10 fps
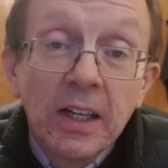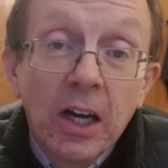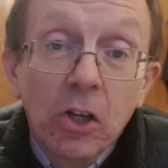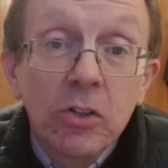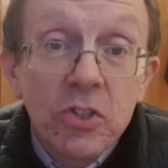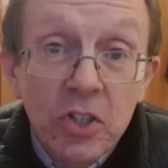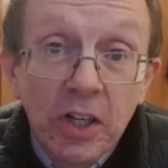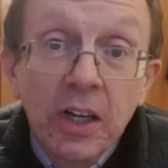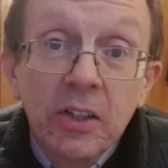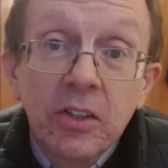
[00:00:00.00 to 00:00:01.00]

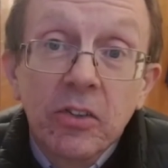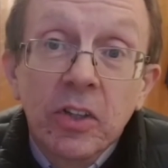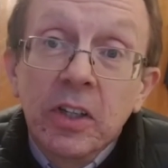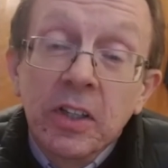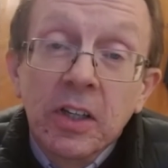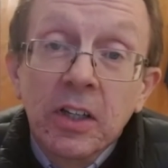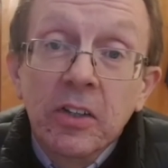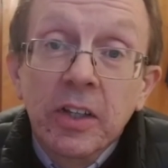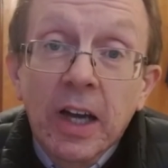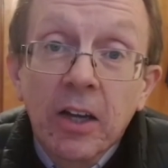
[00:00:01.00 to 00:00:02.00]
alongside
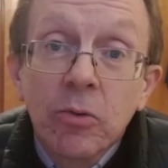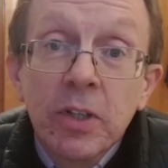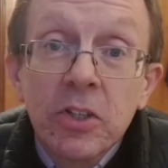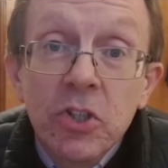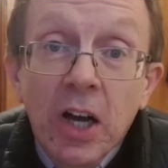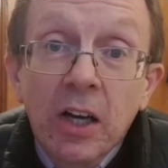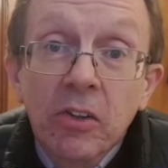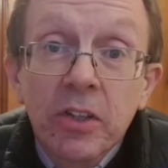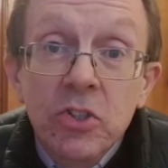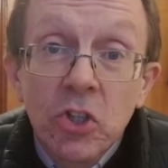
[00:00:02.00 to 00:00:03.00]
the outreach and
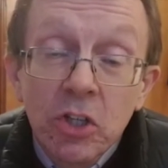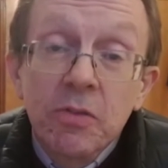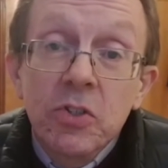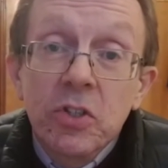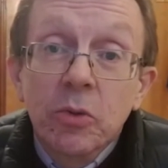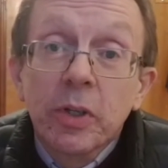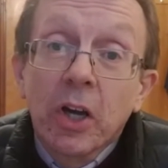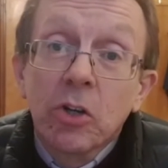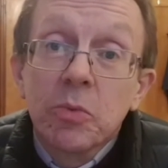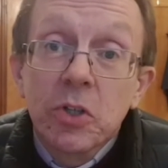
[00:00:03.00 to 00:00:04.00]
the service that we
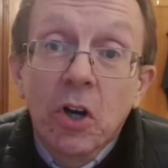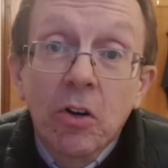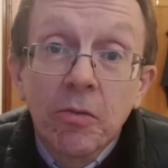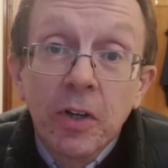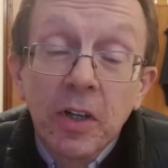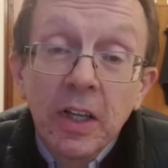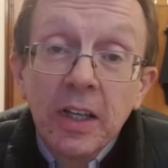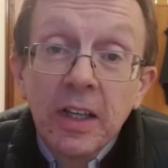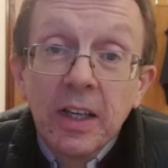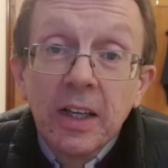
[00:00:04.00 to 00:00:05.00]
hope to offer
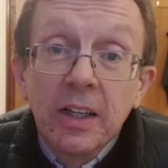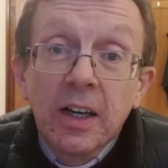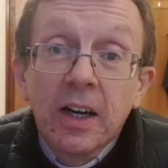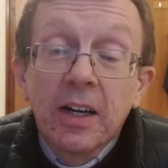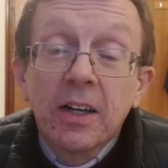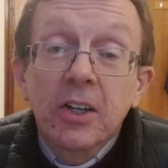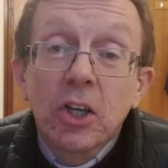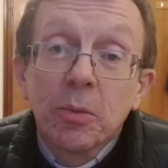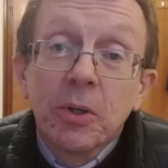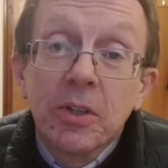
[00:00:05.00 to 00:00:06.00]
in our
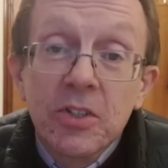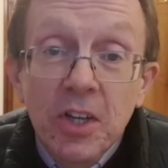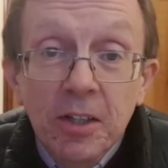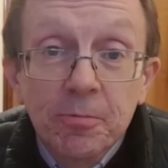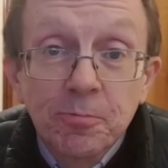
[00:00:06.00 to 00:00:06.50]
community.